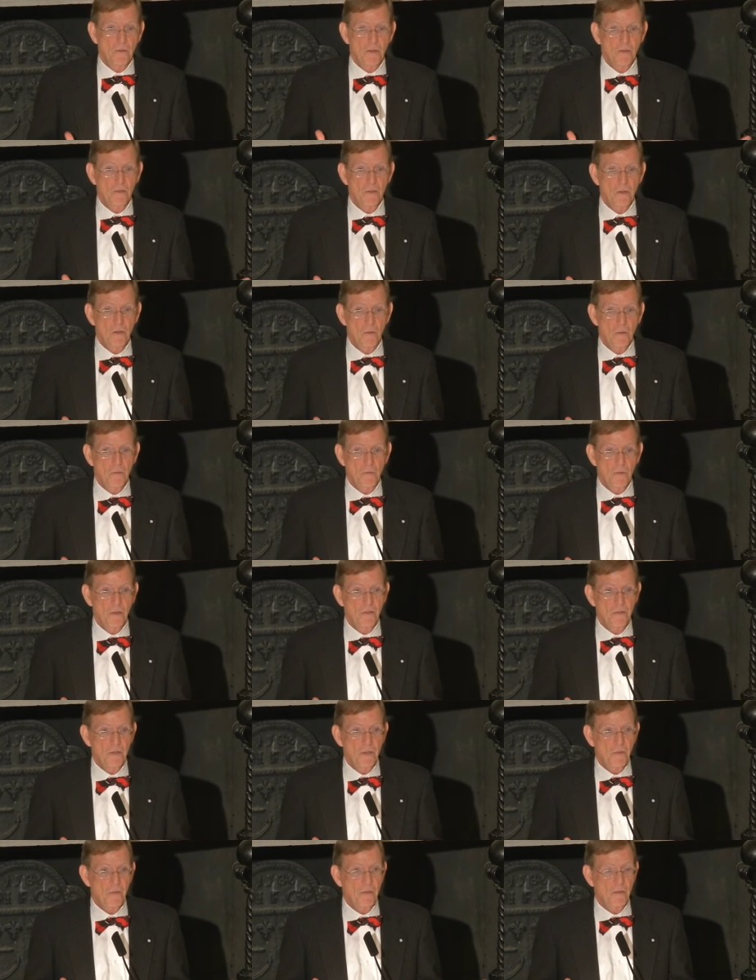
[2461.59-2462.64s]
there's, no,
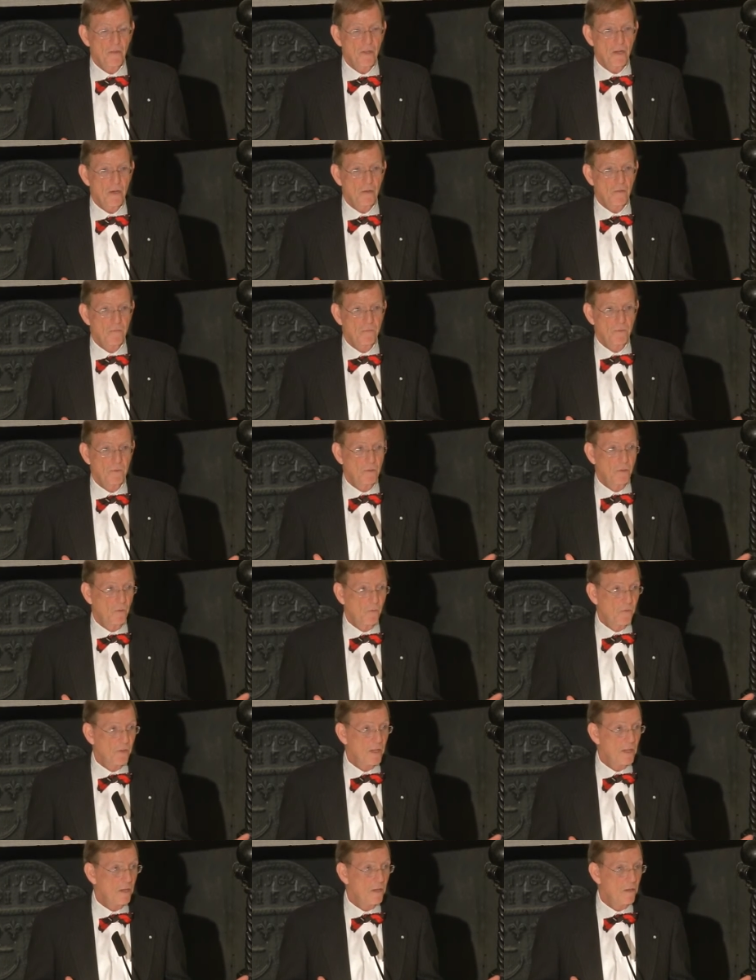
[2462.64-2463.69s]
there's nothing there to
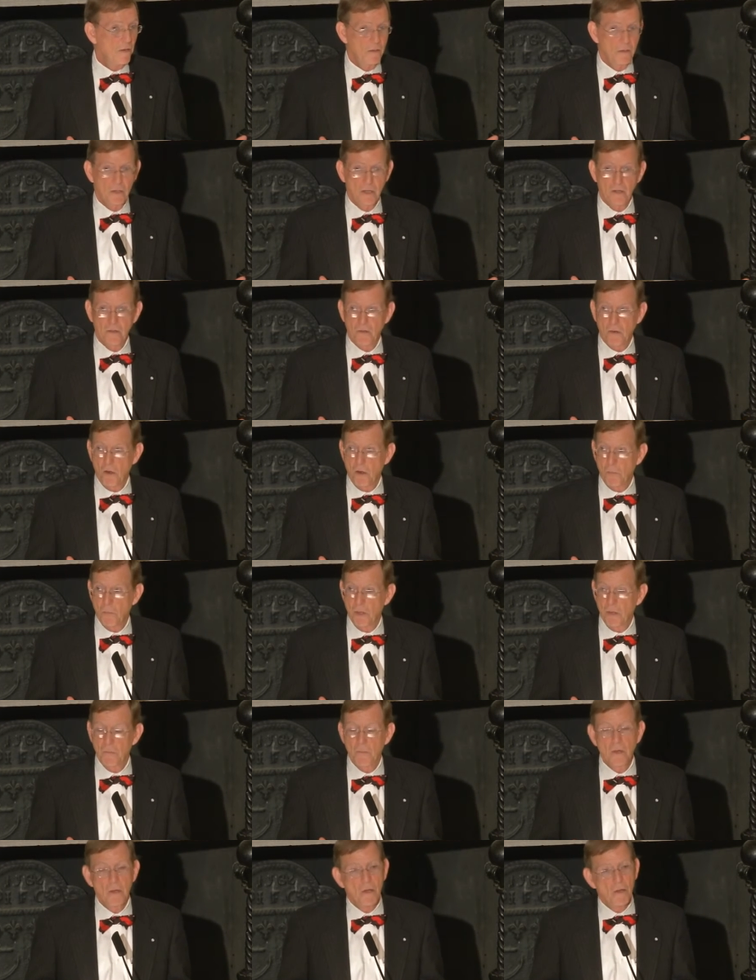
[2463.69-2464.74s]
feed his army.
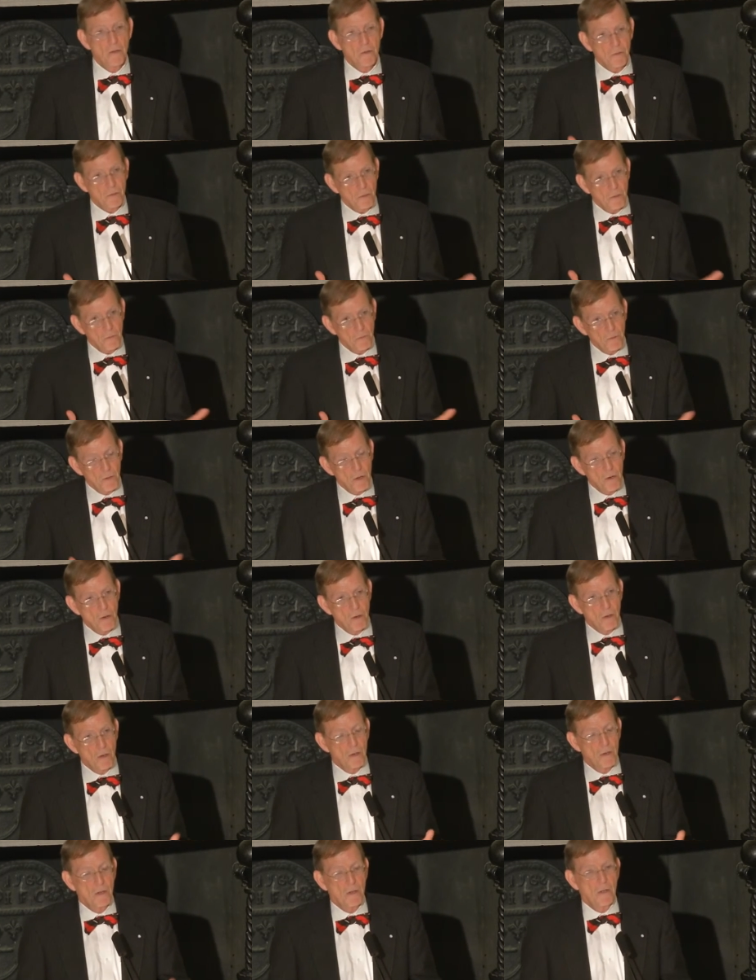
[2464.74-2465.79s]
So
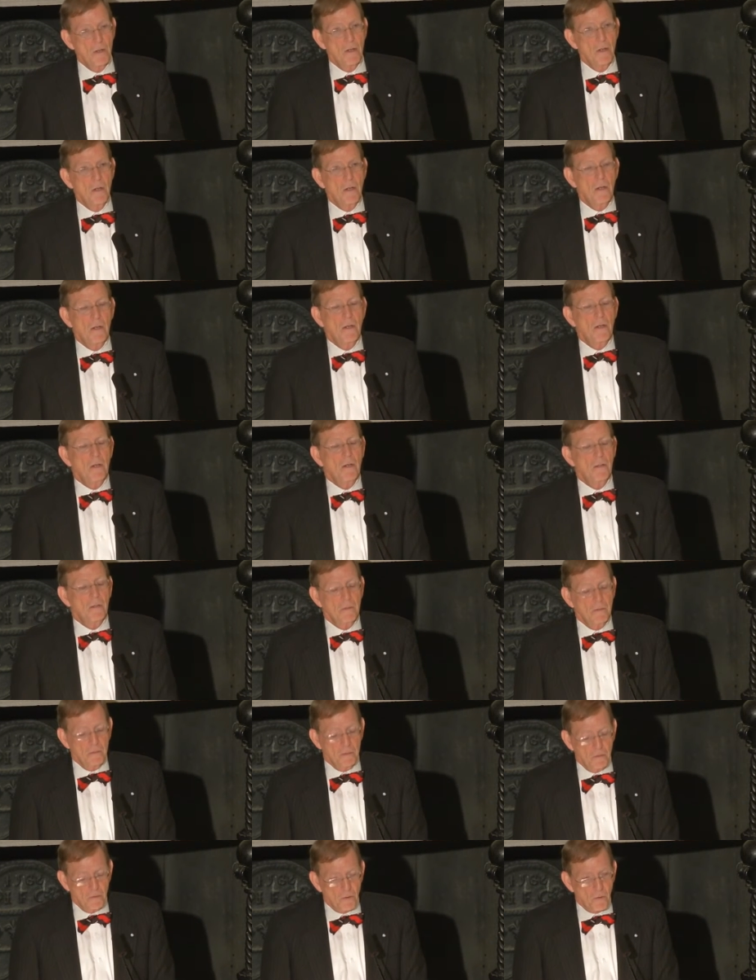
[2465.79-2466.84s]

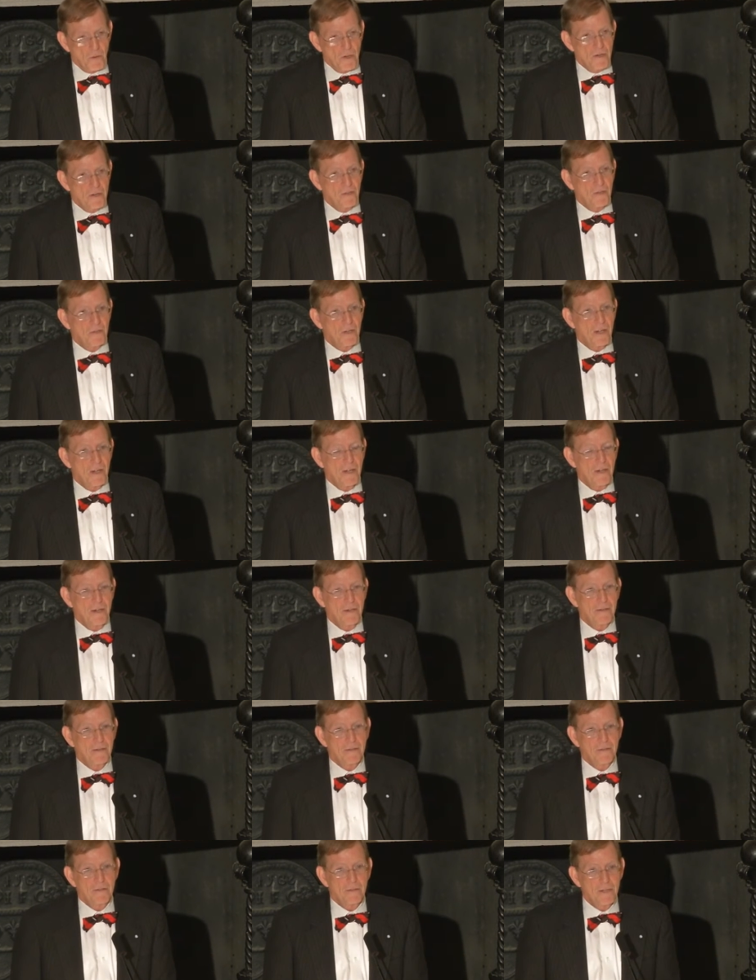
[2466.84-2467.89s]
Greene
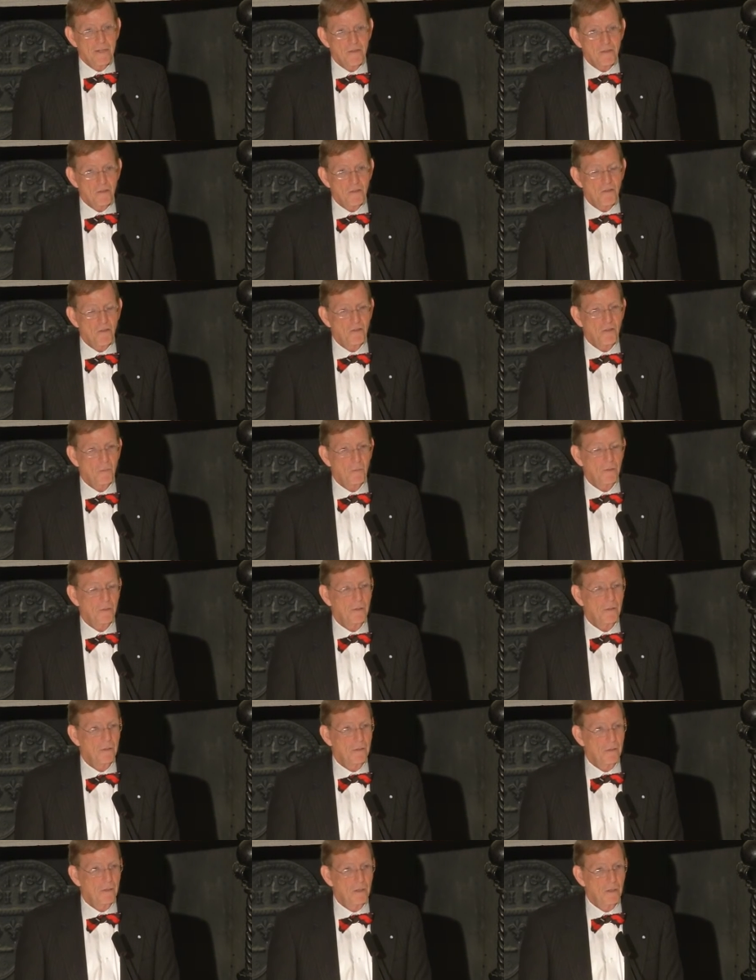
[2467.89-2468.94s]
decides he's going to do
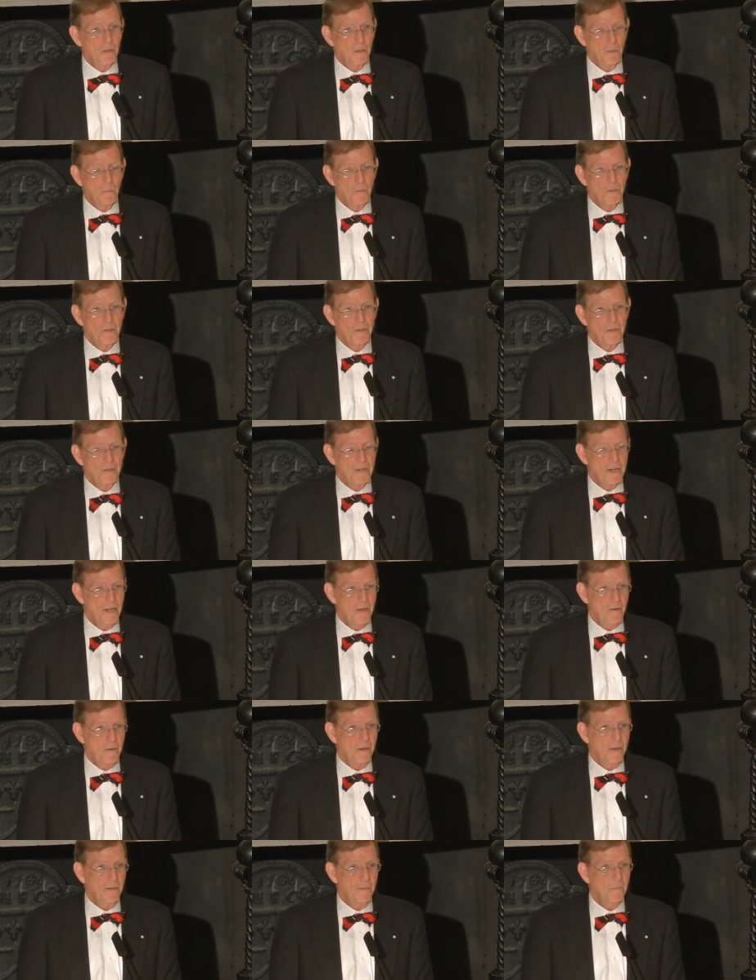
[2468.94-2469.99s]
something a little bit
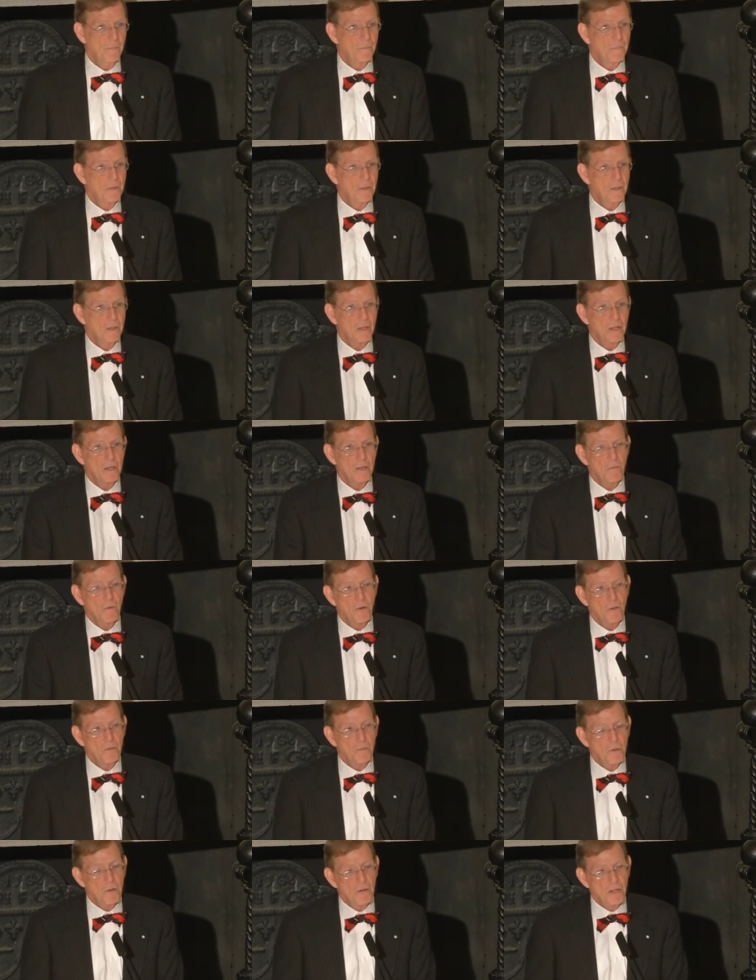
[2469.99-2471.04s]
daring.
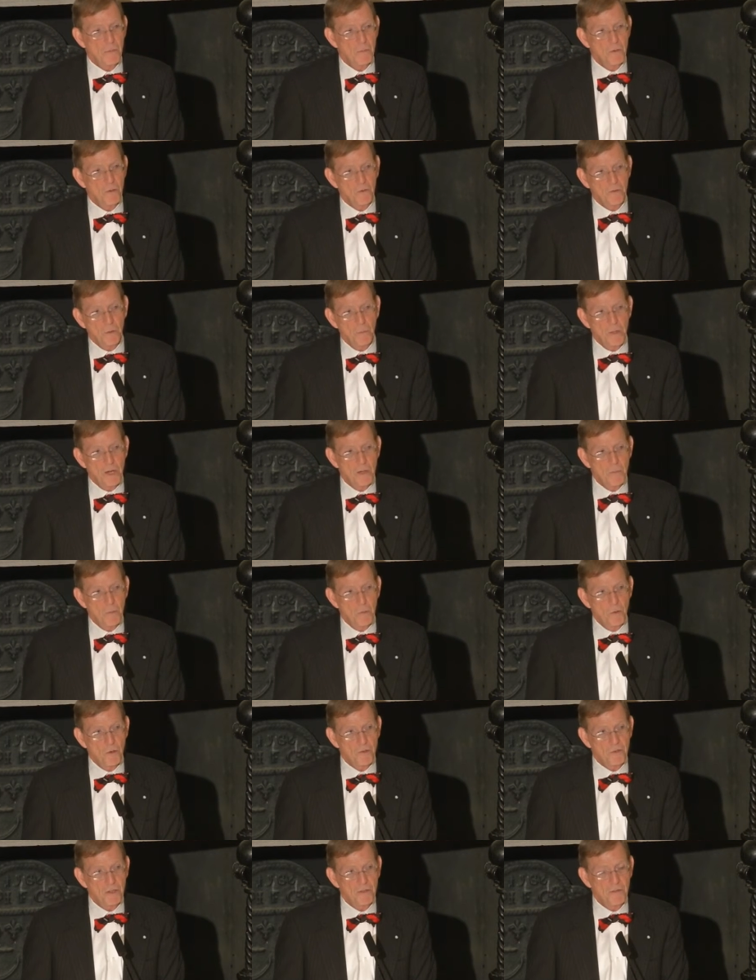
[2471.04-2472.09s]
First of all, he moves the main
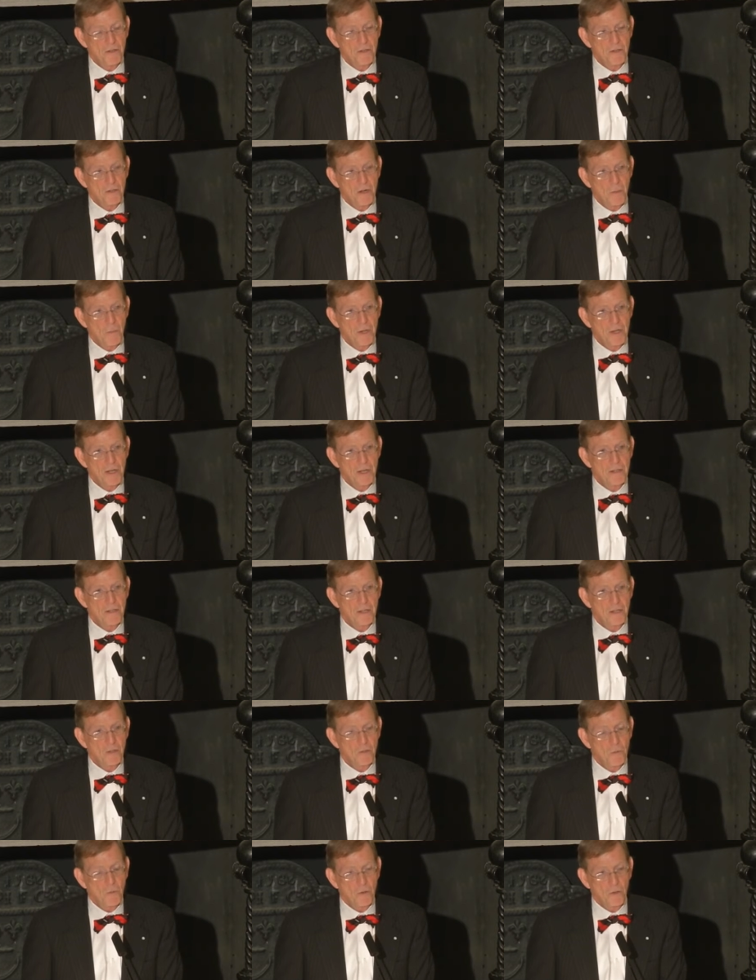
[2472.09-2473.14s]
portion of his army and his
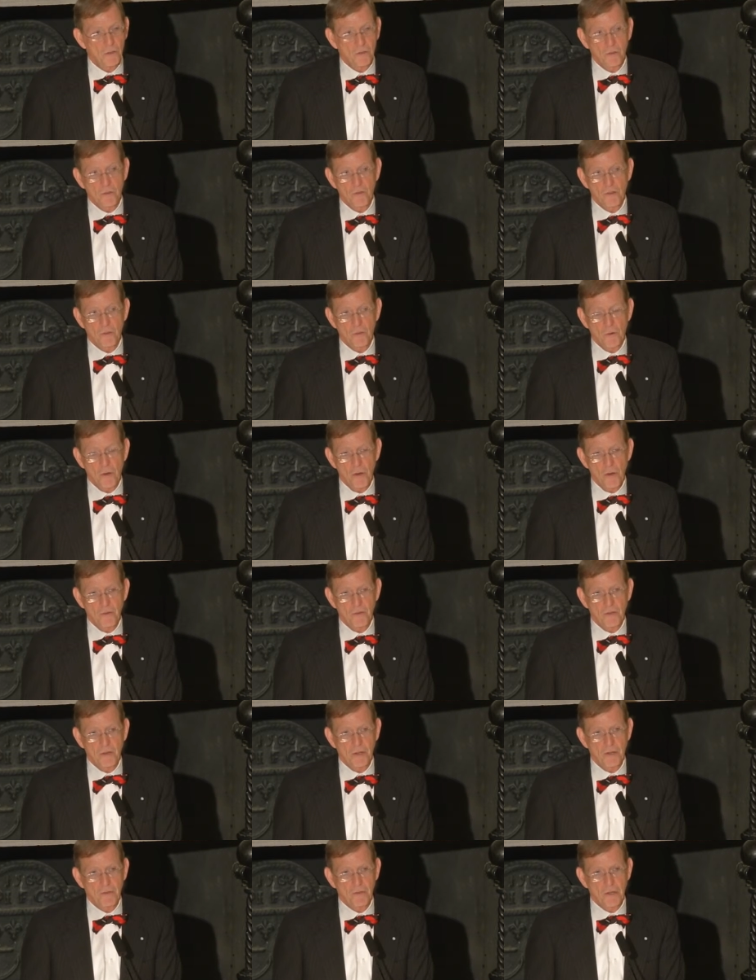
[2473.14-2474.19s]
headquarters to Cheraw,
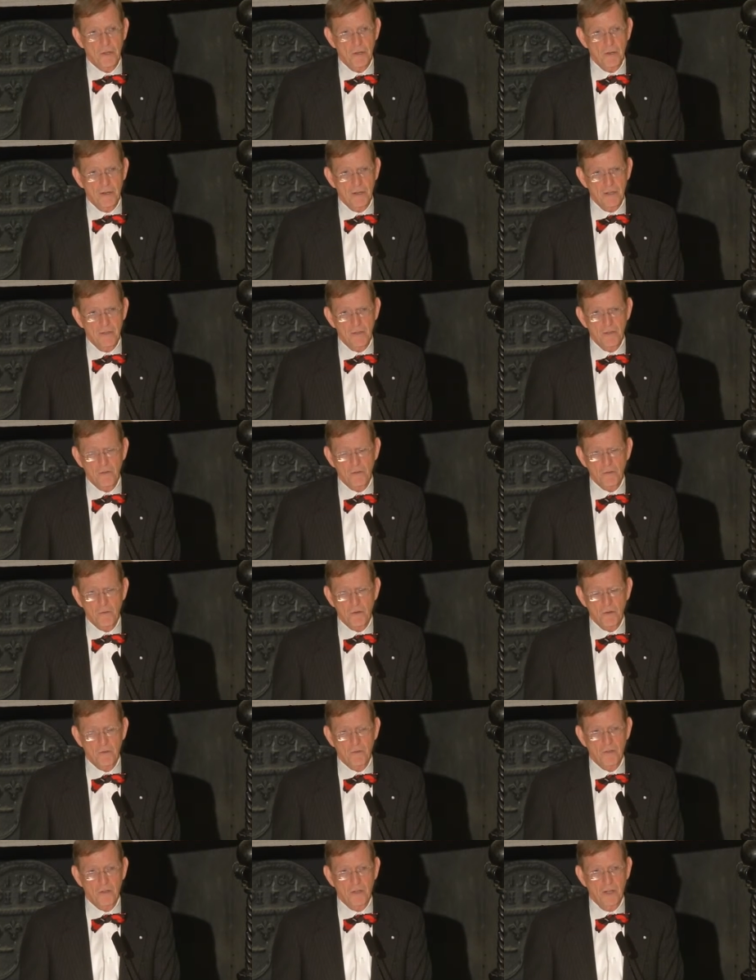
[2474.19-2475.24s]
South Carolina, just
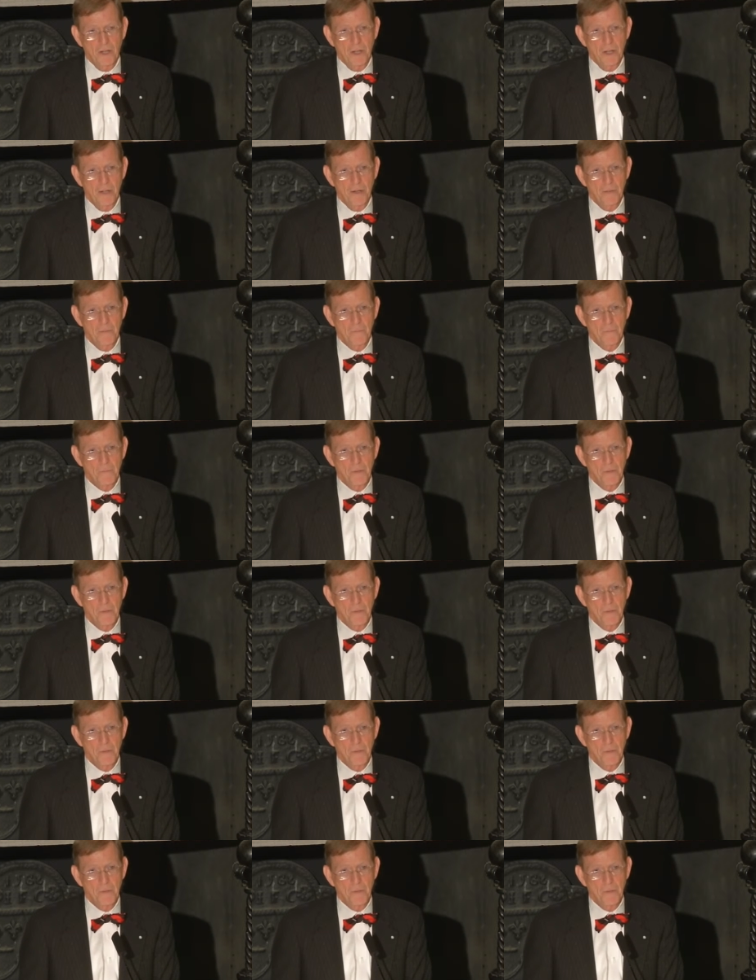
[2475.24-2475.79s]
across the line,